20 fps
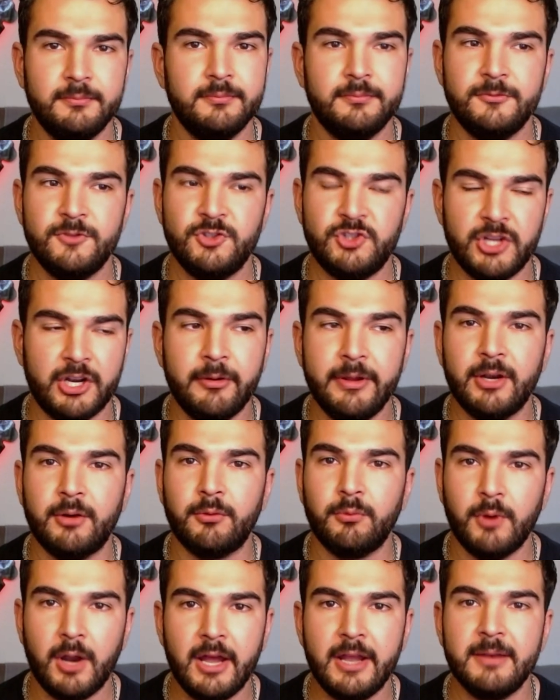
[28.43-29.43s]
generate a
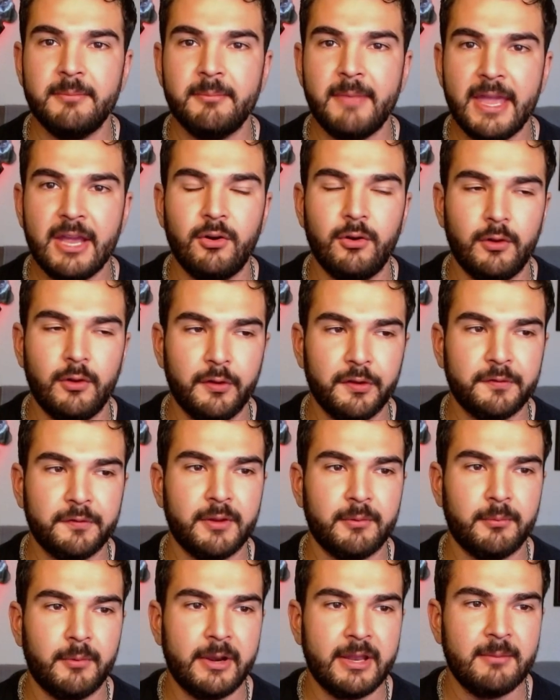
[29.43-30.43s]
run, make holes for the
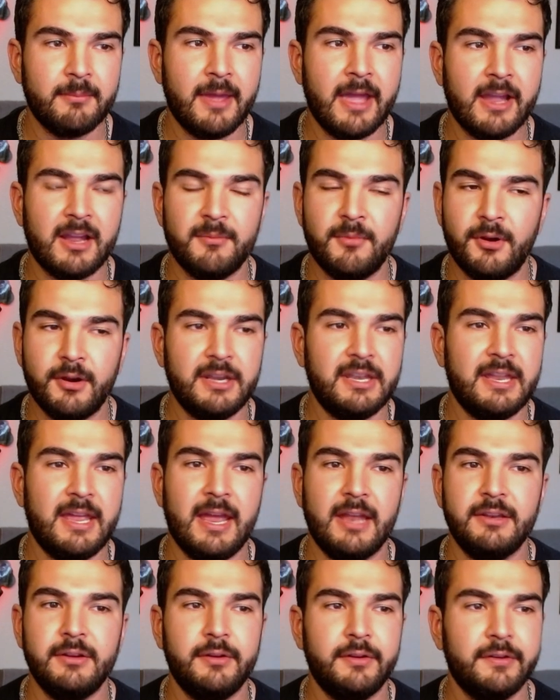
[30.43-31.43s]
running back, Amari
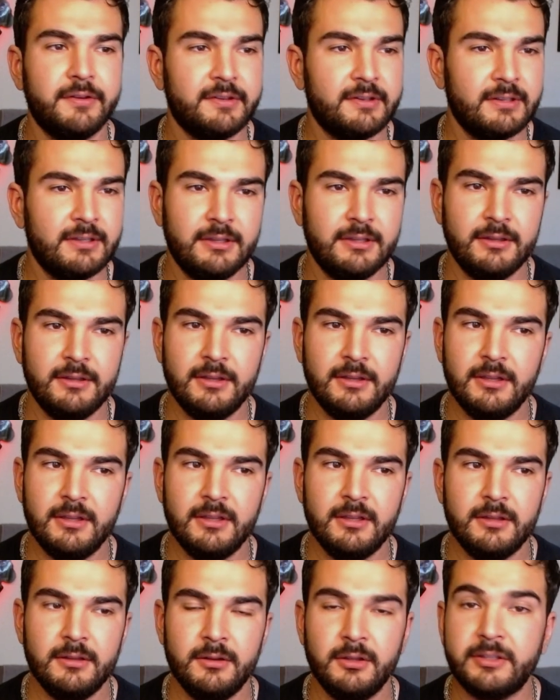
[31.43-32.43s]
Daniels,
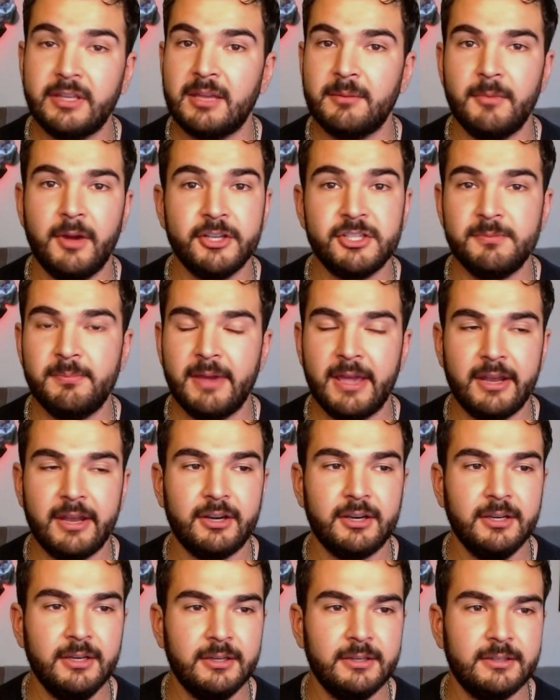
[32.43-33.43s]
looking much
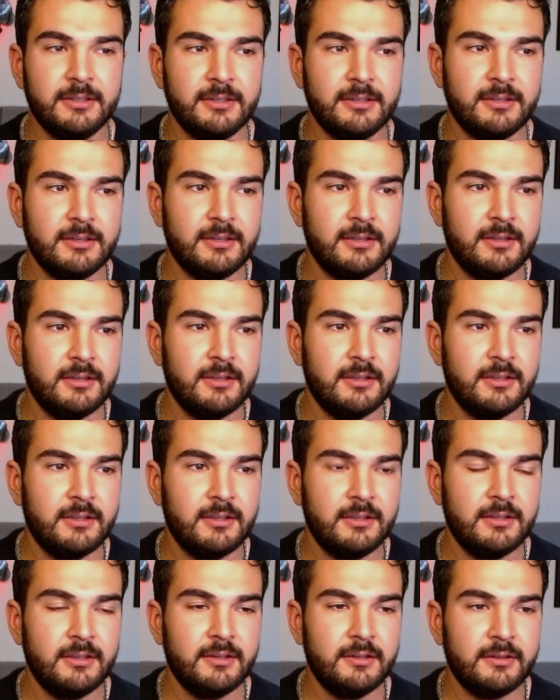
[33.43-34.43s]
better.
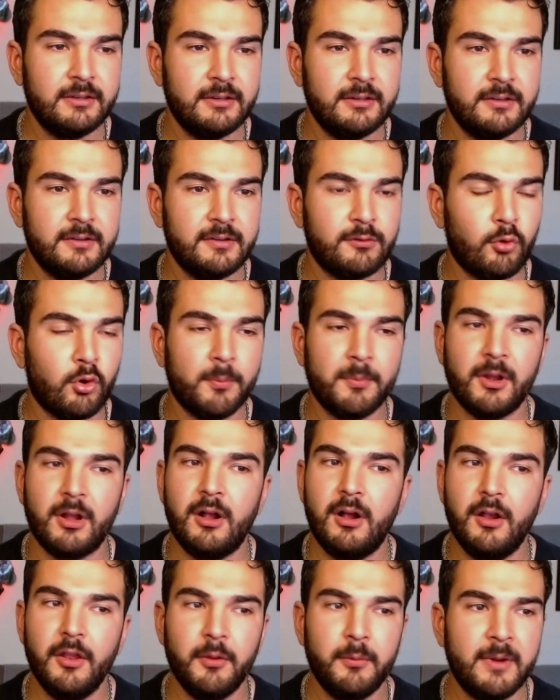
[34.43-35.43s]
Stormed
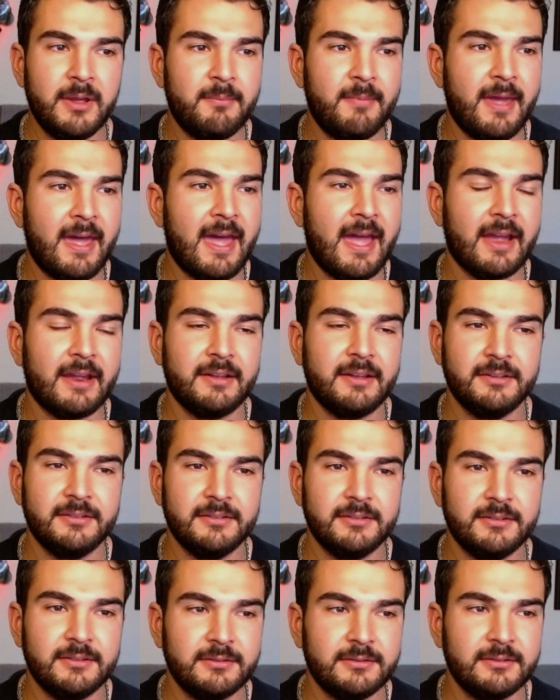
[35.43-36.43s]
all the way back
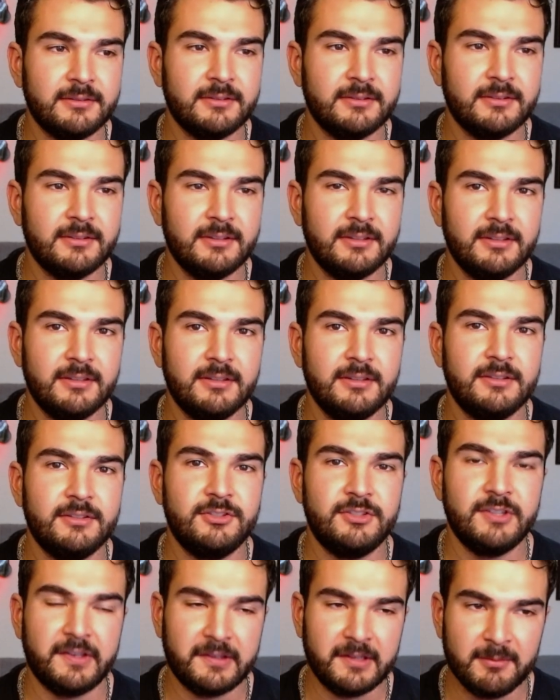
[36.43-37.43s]

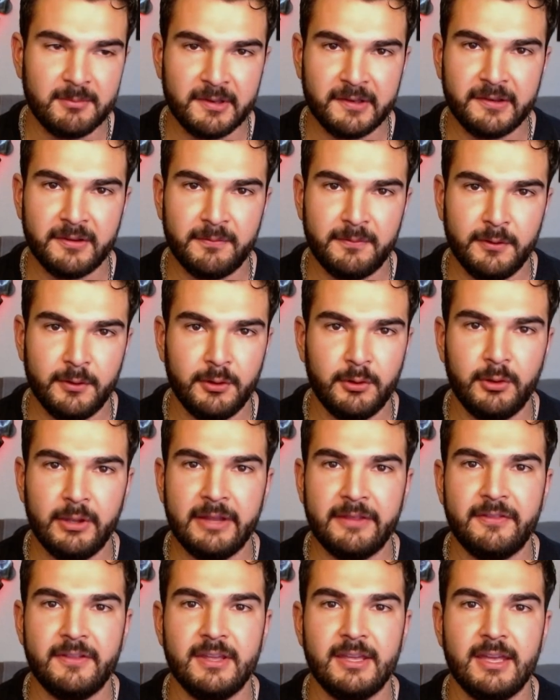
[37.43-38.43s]
just to miss the field goal
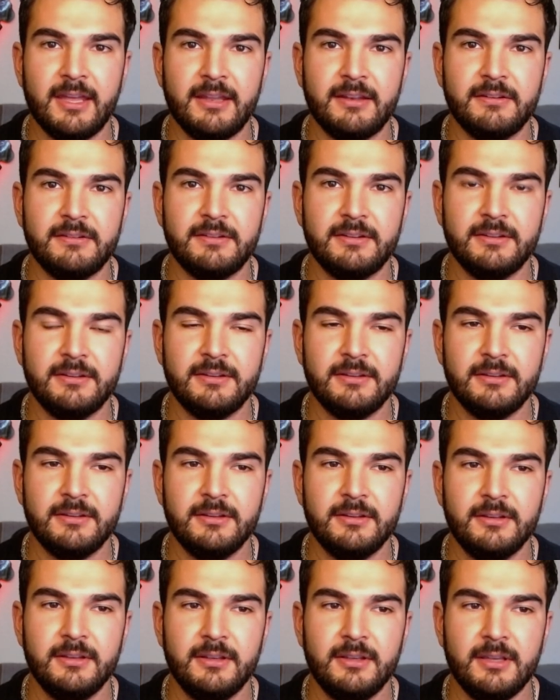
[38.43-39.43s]
at the end
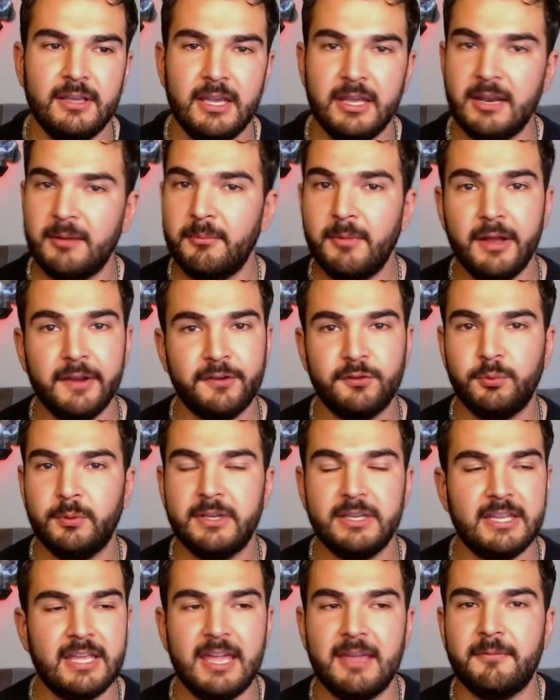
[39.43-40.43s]
in a
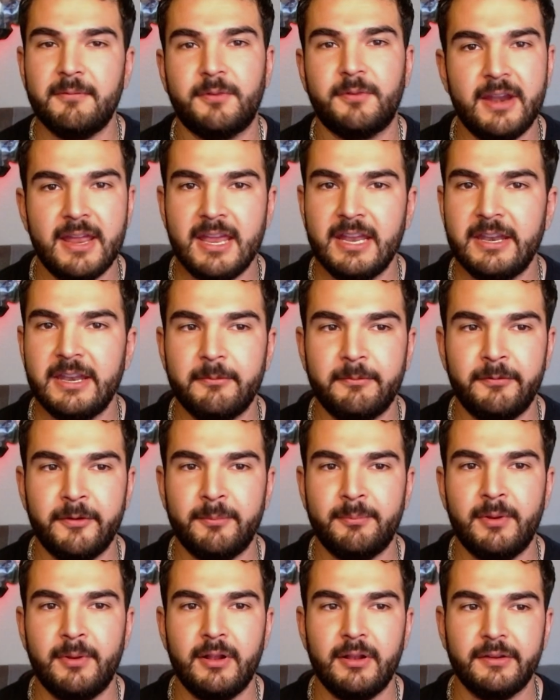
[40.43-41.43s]
must-win game for A&M
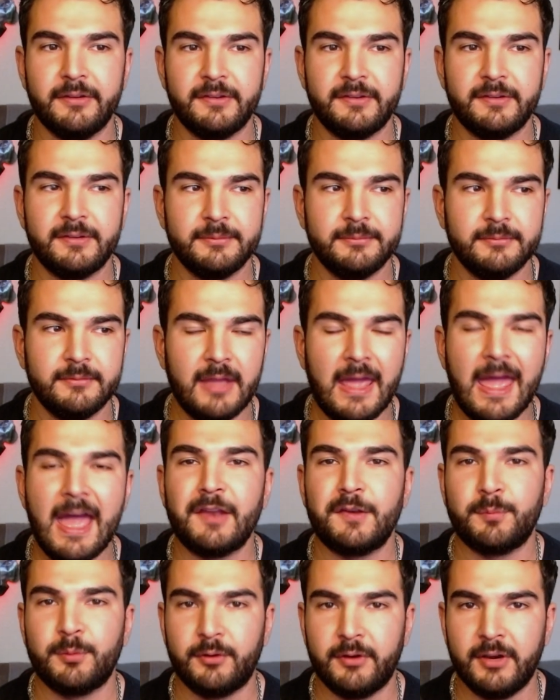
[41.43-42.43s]
football's
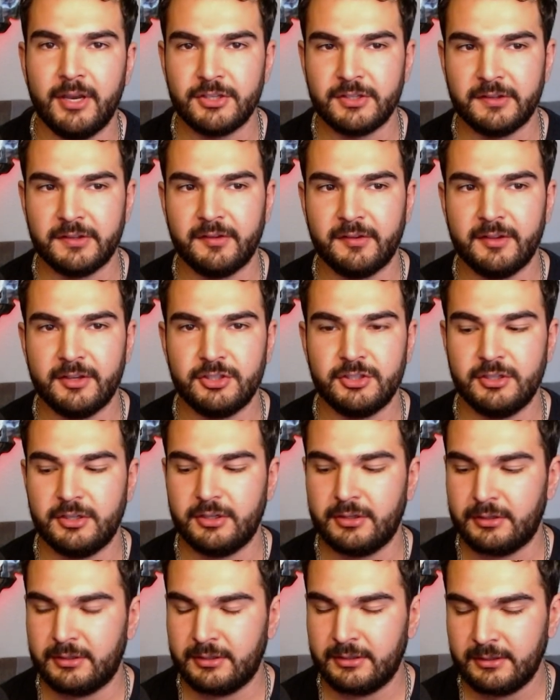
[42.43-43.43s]
aspirations this year.